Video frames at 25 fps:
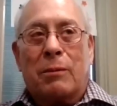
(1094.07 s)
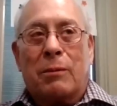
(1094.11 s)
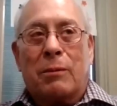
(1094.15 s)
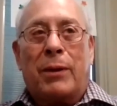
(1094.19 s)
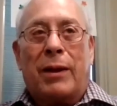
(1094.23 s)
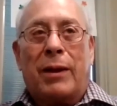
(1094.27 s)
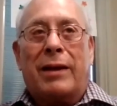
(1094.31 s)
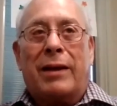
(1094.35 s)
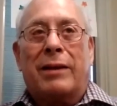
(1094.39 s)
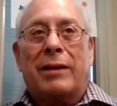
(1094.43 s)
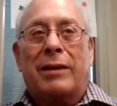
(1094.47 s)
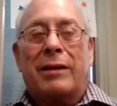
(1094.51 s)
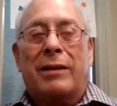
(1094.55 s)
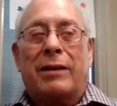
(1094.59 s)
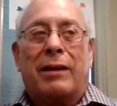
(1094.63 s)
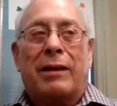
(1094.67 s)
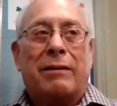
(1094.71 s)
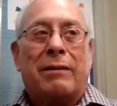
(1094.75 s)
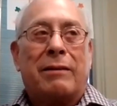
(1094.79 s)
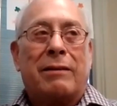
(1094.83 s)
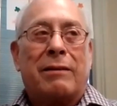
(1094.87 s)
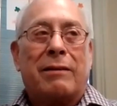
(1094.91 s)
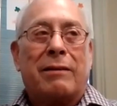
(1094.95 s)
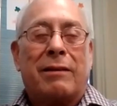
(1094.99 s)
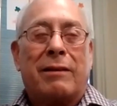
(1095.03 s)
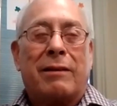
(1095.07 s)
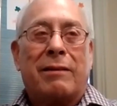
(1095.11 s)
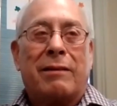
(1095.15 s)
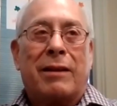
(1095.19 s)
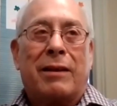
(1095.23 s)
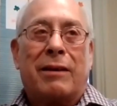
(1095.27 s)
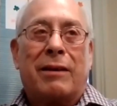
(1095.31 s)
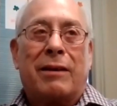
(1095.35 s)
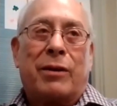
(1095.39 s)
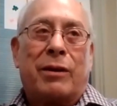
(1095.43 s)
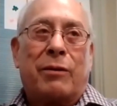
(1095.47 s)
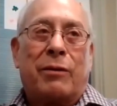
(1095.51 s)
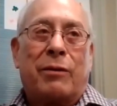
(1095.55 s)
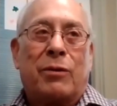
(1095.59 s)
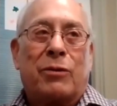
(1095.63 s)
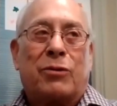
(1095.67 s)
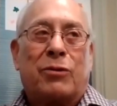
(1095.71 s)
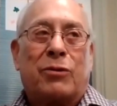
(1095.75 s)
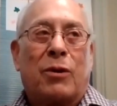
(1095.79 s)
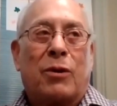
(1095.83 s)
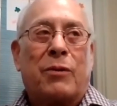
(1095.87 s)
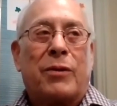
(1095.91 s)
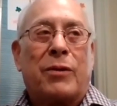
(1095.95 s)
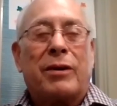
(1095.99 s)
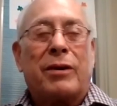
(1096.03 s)
politely, and then when it
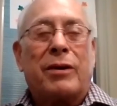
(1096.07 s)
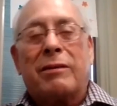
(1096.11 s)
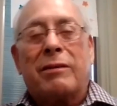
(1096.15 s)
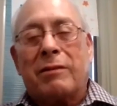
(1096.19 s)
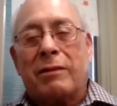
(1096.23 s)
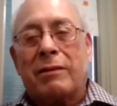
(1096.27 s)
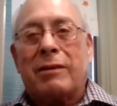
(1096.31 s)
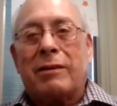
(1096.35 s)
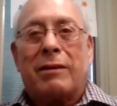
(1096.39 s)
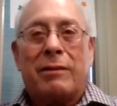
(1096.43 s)
was over,